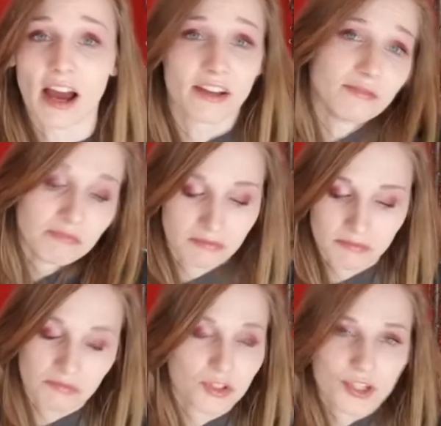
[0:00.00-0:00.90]
I
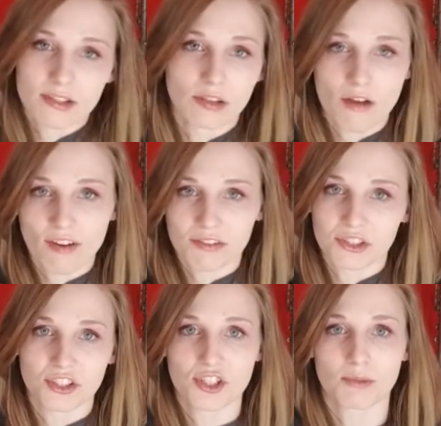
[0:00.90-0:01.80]
just love
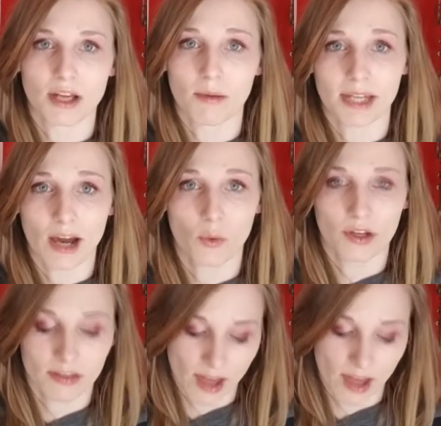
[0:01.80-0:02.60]
everything she's been coming out with,